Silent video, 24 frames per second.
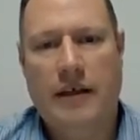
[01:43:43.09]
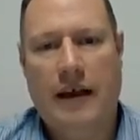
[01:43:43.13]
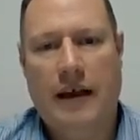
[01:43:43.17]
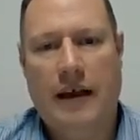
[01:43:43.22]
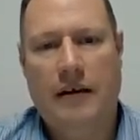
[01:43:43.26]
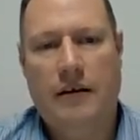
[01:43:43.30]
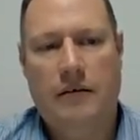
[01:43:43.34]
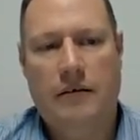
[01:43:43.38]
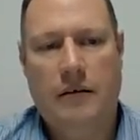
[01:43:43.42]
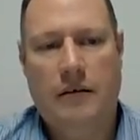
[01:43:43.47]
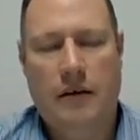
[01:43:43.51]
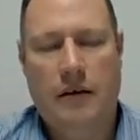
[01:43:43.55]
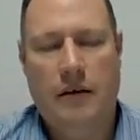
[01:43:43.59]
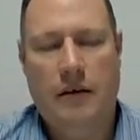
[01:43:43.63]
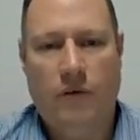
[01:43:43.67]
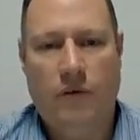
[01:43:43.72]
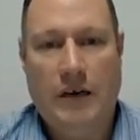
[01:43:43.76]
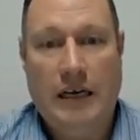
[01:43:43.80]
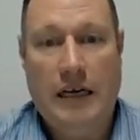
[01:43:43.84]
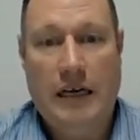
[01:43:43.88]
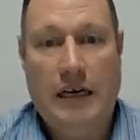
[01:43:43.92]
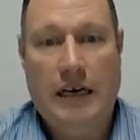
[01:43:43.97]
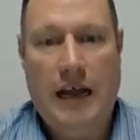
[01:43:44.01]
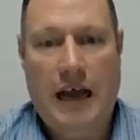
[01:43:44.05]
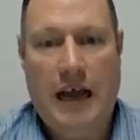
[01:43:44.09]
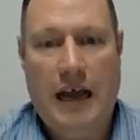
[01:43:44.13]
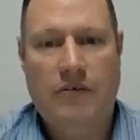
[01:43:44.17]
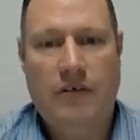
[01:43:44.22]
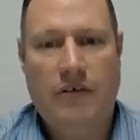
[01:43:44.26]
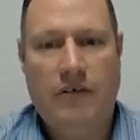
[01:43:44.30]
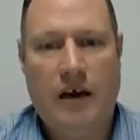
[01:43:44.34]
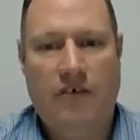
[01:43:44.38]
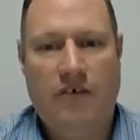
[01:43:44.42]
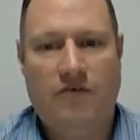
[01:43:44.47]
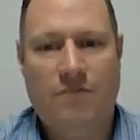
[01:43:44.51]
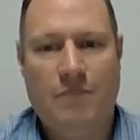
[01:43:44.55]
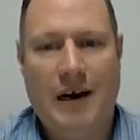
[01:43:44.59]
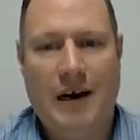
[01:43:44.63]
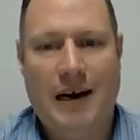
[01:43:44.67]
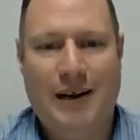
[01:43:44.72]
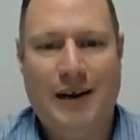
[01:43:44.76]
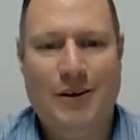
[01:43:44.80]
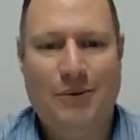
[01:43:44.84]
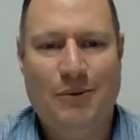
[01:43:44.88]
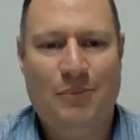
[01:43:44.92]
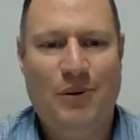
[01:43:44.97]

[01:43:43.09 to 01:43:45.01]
so that if we didn't have enough